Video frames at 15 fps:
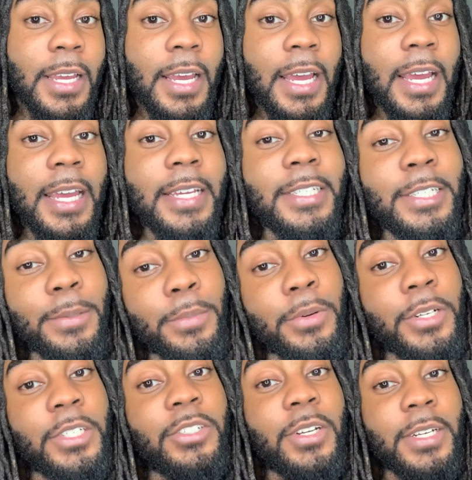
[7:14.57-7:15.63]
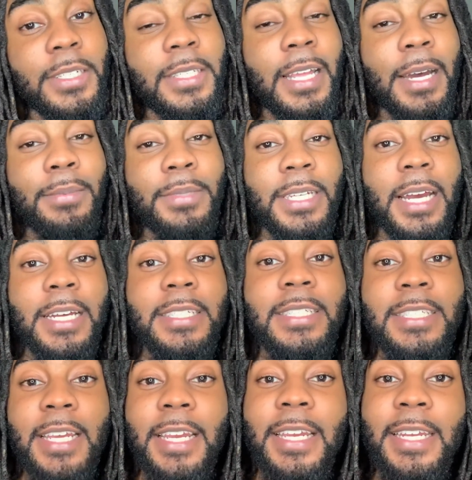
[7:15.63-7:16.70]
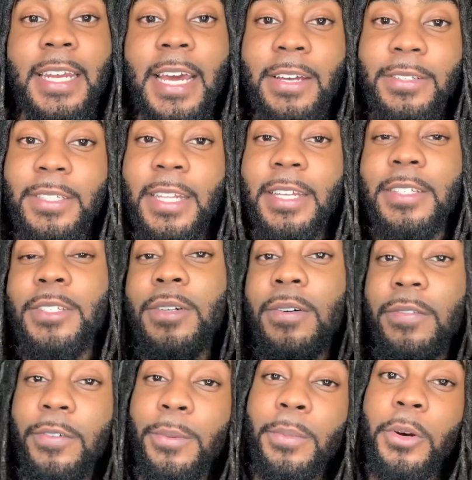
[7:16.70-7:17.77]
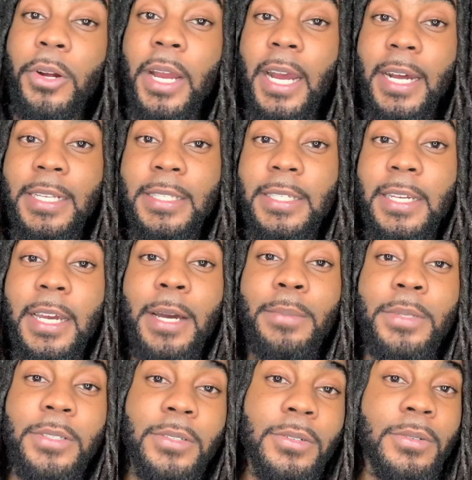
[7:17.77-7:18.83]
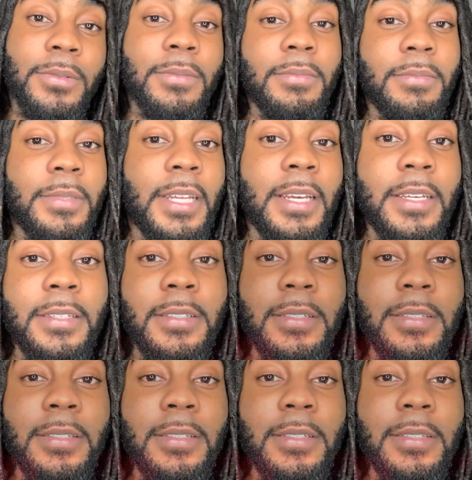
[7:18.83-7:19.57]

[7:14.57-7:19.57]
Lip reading: It's your boy Truckstop Josh. Check it out. Stay tuned for more content coming soon. Thanks.